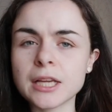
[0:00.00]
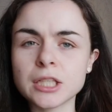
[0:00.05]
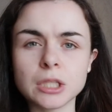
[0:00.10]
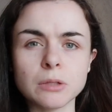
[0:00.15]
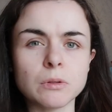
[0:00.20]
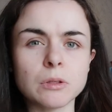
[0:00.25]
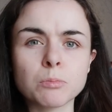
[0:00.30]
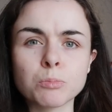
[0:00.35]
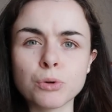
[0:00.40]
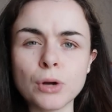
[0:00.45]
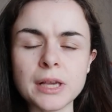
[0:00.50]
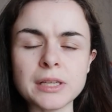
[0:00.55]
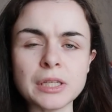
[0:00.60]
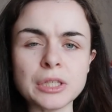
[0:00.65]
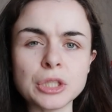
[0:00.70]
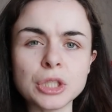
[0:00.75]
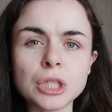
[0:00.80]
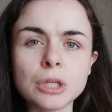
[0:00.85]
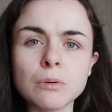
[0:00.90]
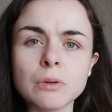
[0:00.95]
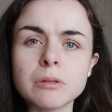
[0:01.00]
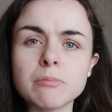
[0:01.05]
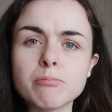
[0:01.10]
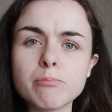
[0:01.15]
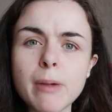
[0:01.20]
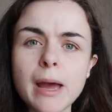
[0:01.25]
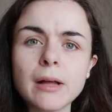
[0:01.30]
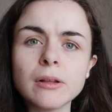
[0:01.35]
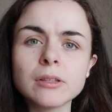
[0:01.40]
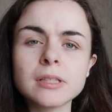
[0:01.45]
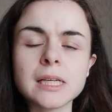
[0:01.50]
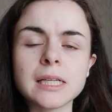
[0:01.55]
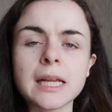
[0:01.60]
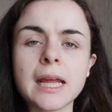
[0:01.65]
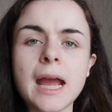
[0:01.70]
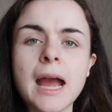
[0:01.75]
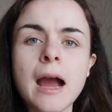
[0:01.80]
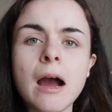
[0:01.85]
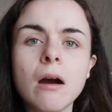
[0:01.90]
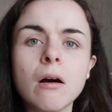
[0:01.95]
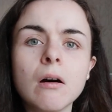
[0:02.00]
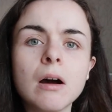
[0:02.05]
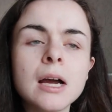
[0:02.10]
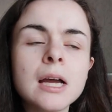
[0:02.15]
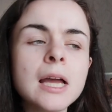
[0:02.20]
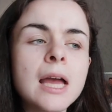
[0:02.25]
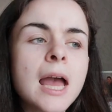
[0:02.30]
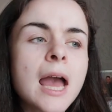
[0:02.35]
she was present, she was belting it out,